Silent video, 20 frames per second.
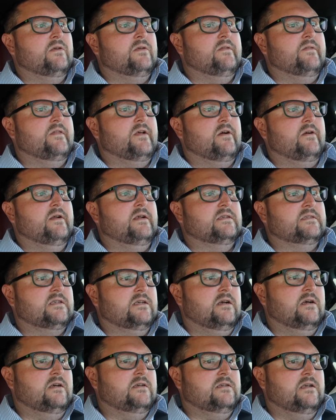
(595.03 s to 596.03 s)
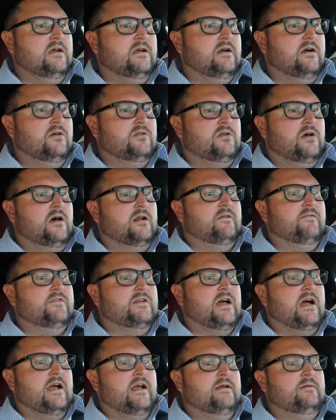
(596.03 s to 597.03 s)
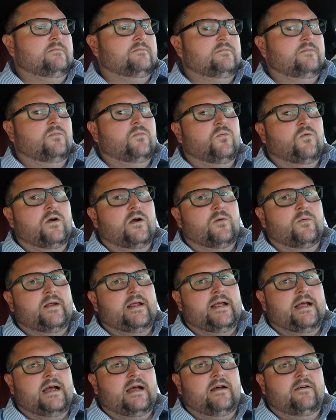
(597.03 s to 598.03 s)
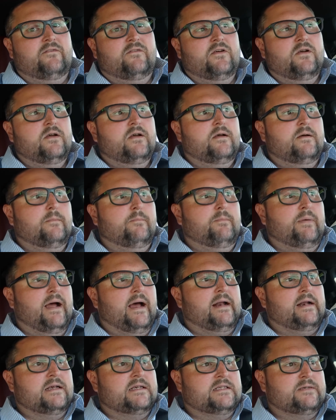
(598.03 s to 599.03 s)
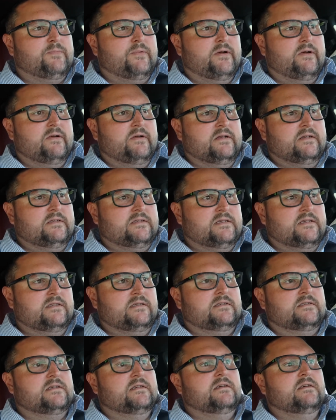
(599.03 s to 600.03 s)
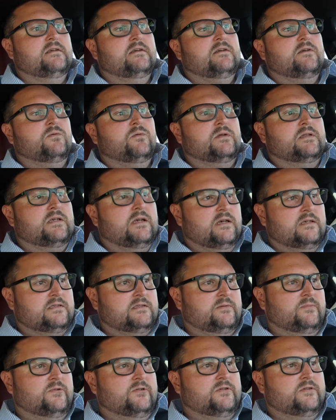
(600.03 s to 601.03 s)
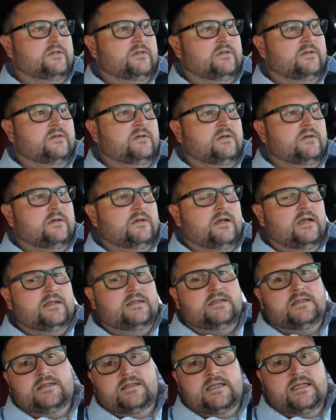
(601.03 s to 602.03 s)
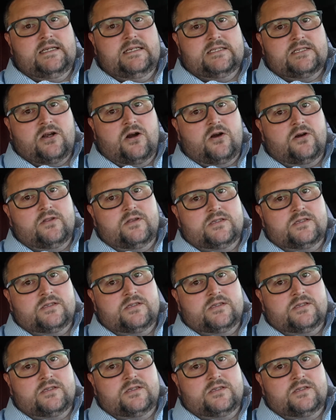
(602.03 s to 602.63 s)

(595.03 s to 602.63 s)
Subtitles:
there is a lot of time where we have bad experiences with customers. and these are the